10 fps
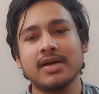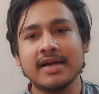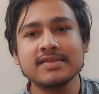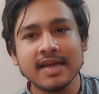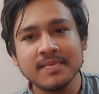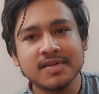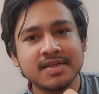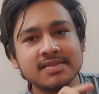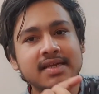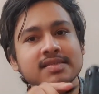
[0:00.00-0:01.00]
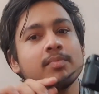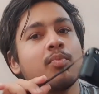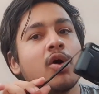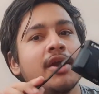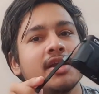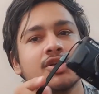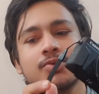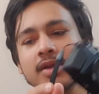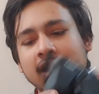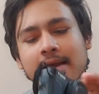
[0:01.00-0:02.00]
As the name suggests, it's a point and
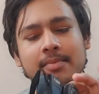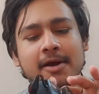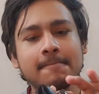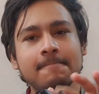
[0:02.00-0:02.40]
shoot camera.